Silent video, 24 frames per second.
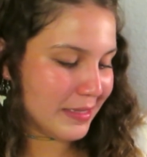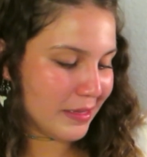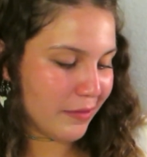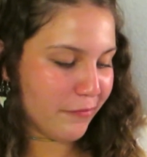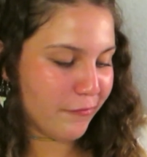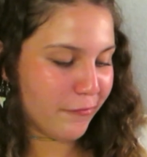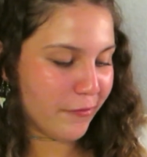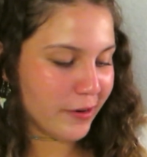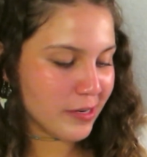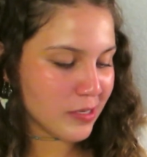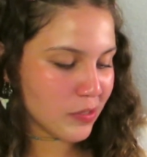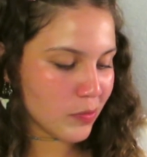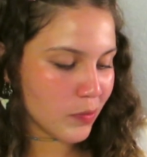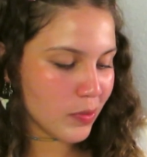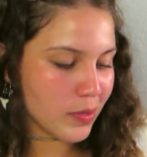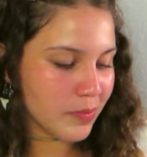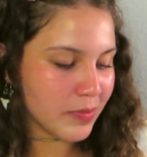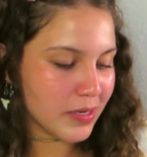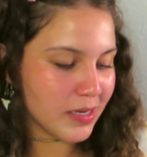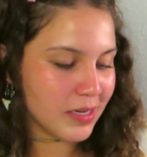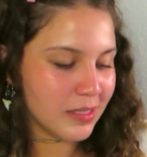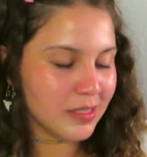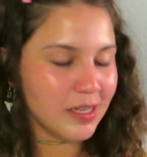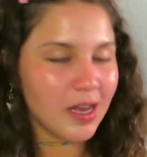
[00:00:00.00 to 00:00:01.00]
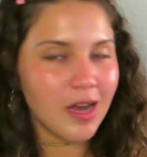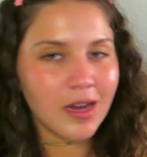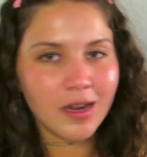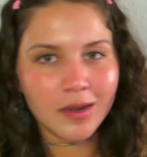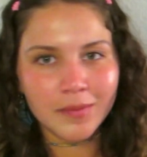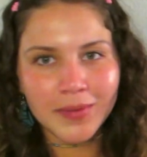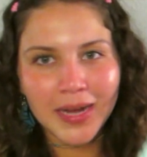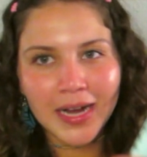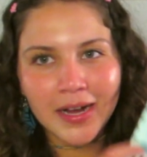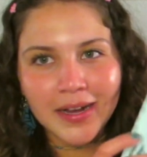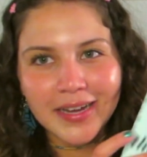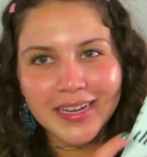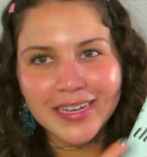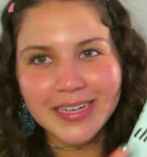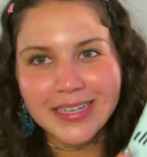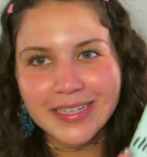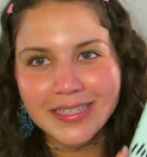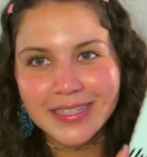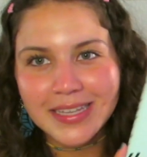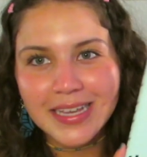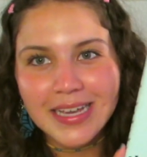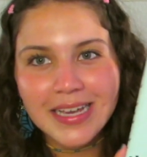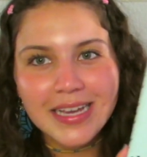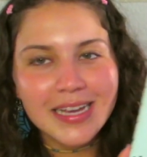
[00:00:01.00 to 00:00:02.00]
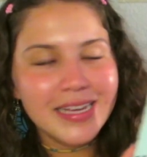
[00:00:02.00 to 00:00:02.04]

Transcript: The first one I'm gonna talk about is